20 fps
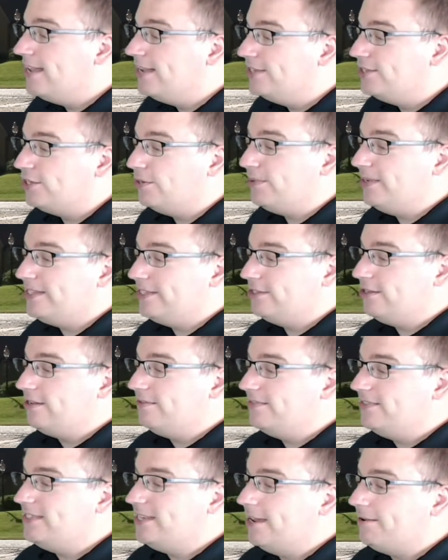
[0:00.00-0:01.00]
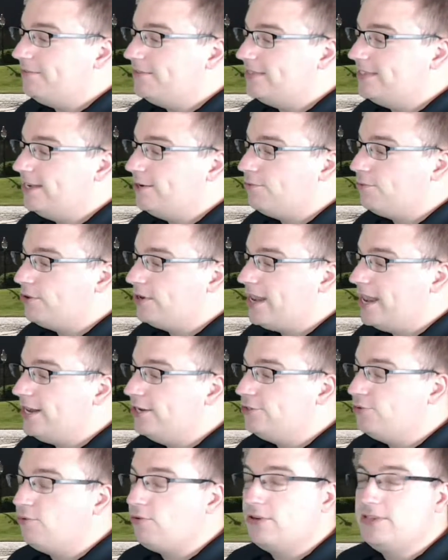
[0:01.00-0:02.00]
So we still have a deficit working
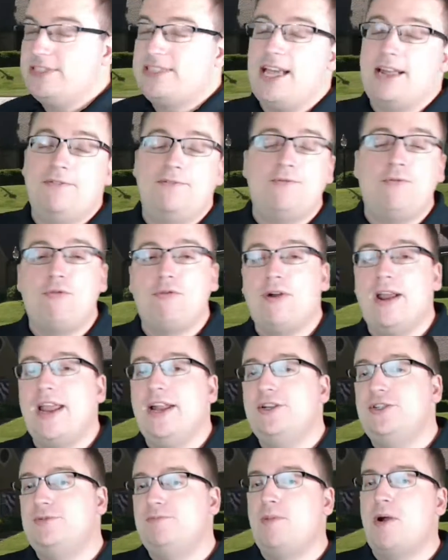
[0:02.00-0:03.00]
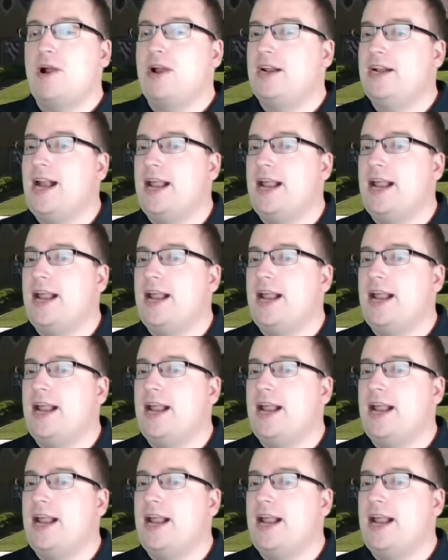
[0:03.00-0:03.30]
towards that 4-inch mark,